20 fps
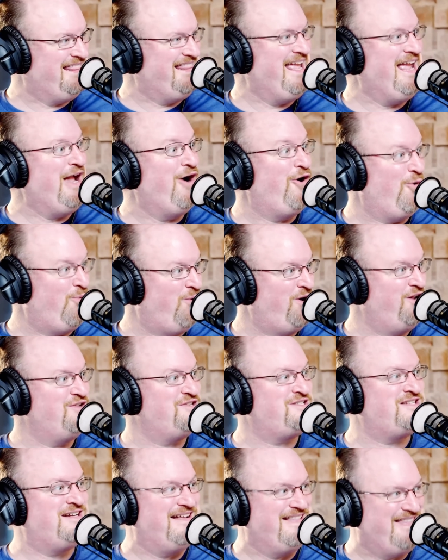they are one of
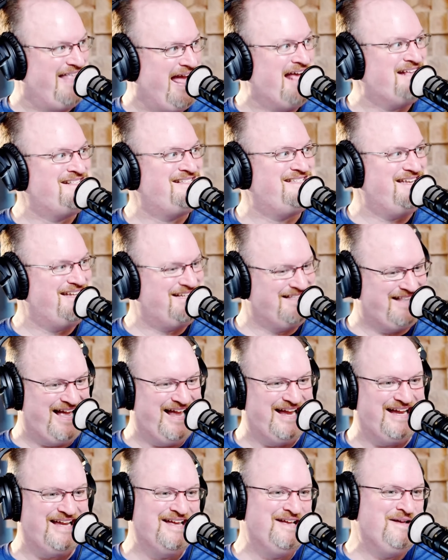those classic,
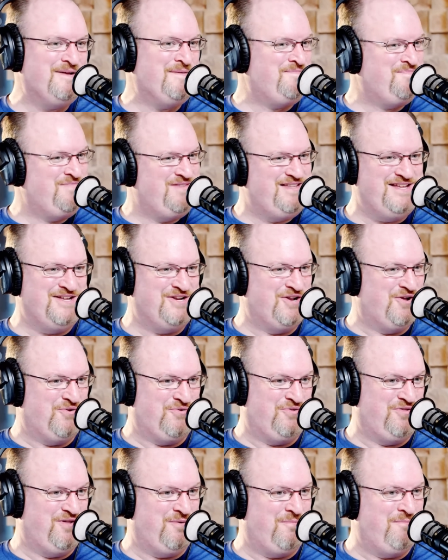like,
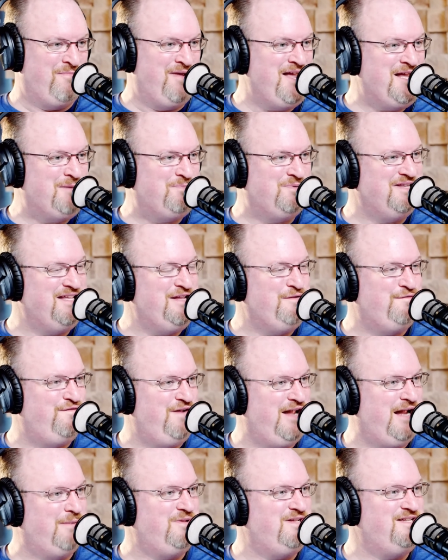make-believe
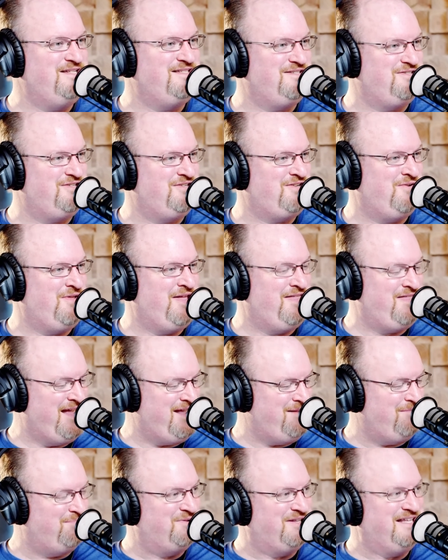families so that
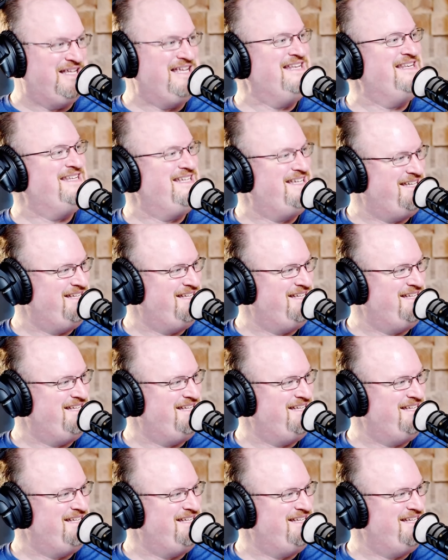they blend